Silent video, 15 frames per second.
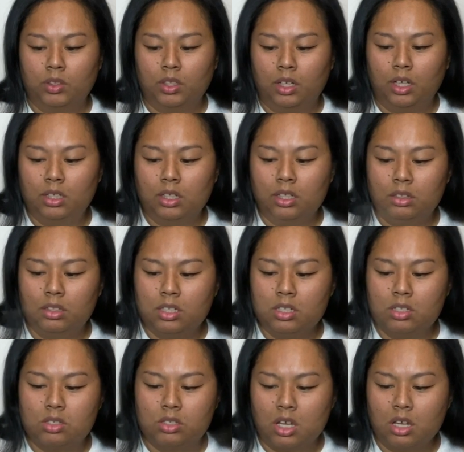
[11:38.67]
And then the
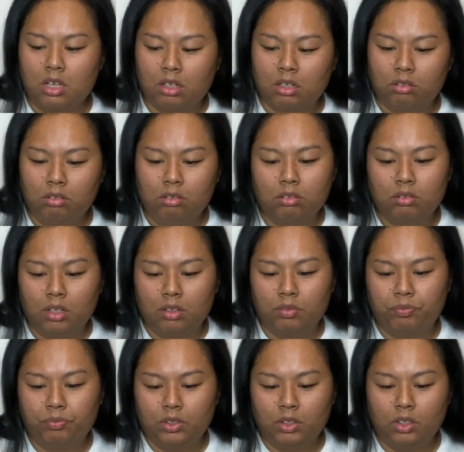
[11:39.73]
duck,
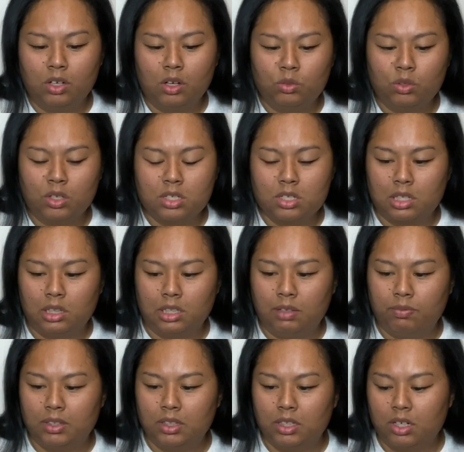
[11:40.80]
you know, you can just
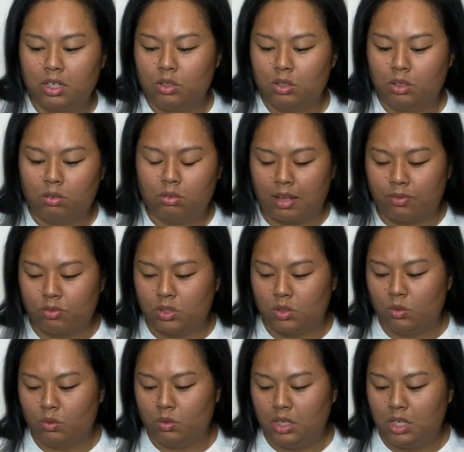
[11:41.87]
leave in there. You don't have
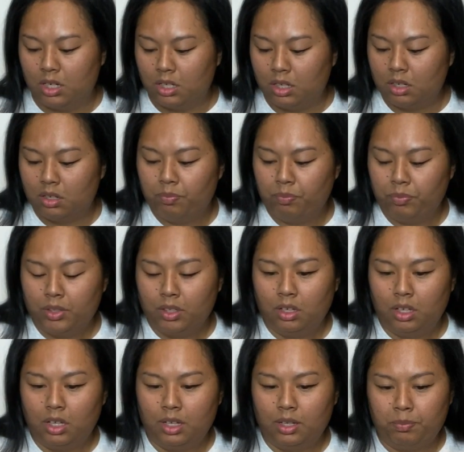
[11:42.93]
to eat it.
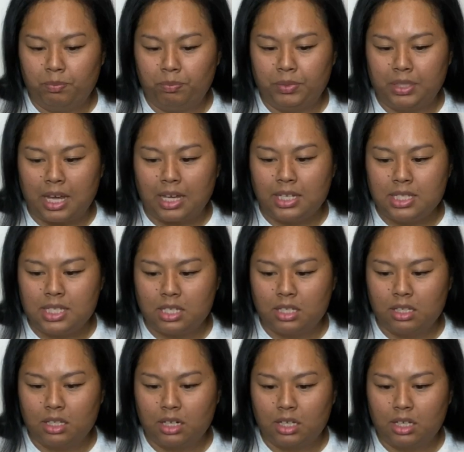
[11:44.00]
The idea
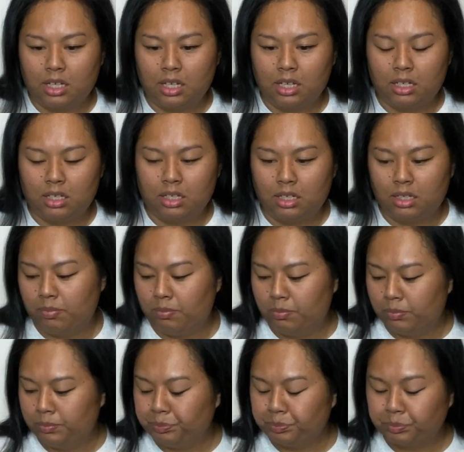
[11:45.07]
that I got
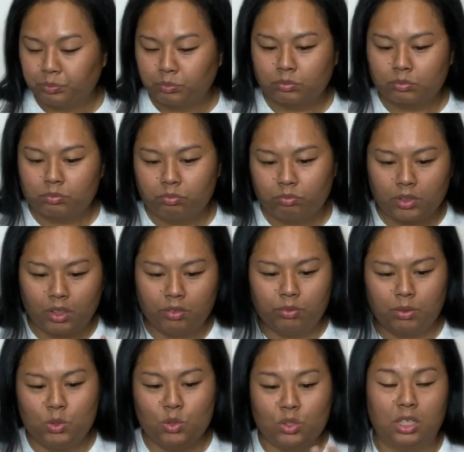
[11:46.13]

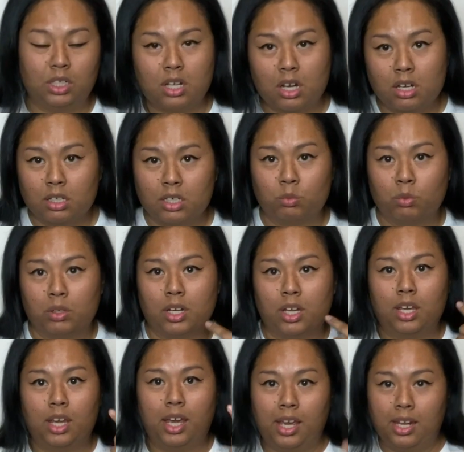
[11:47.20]
from using duck is when
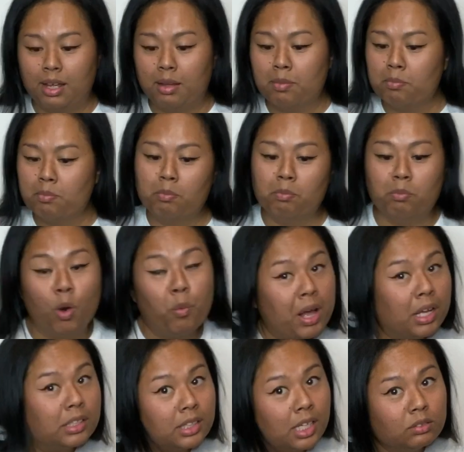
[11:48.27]
I ate at
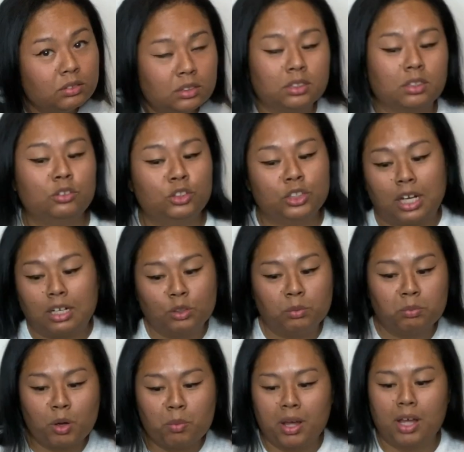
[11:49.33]
Bopa's house. So shout out to
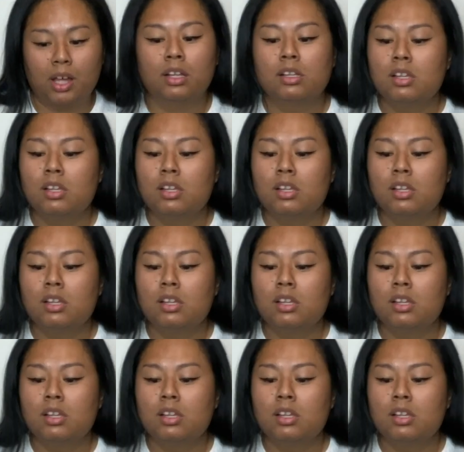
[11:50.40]
Bopa.